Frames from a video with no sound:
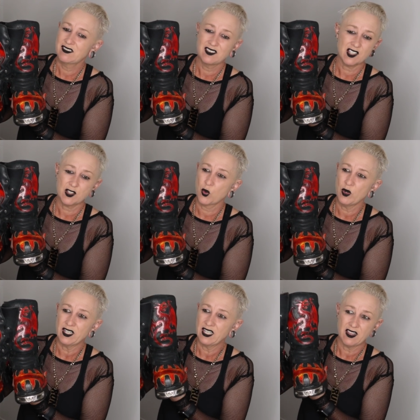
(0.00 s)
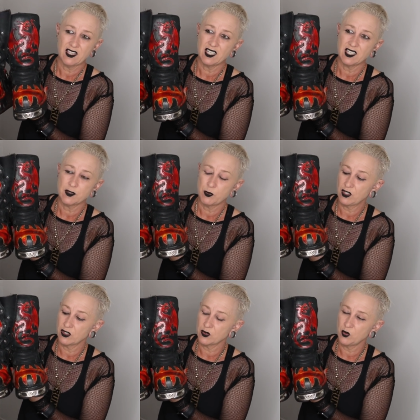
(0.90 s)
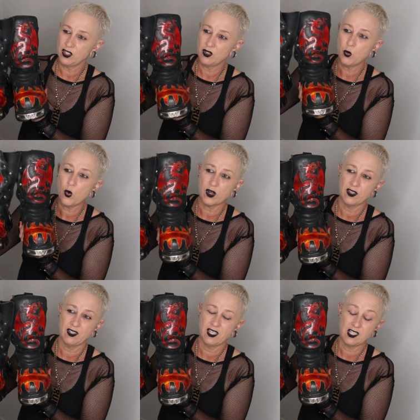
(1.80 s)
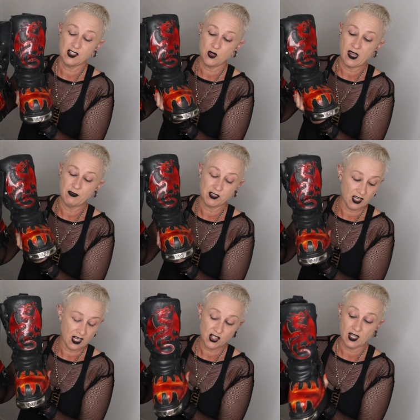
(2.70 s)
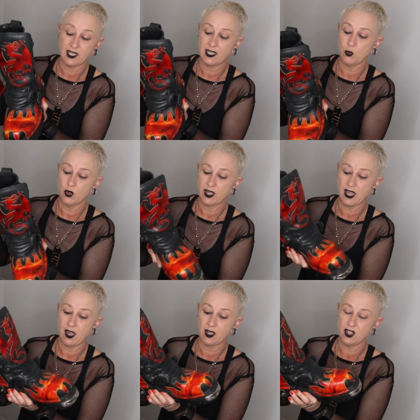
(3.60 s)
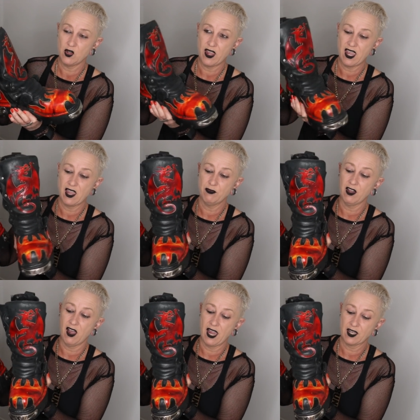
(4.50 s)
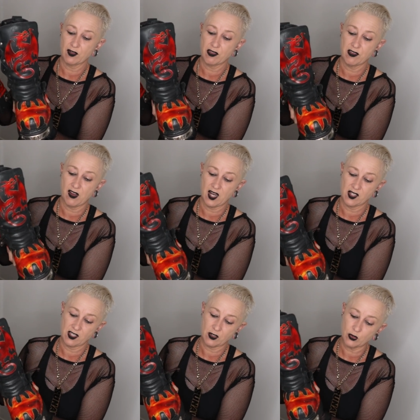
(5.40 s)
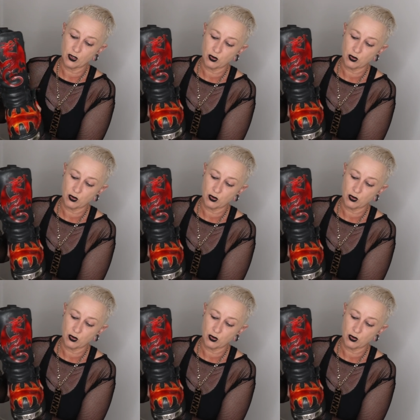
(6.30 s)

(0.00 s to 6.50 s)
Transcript: just quit and get these because when you walk in these, you have such a leg workout. You yeah. have like thighs that could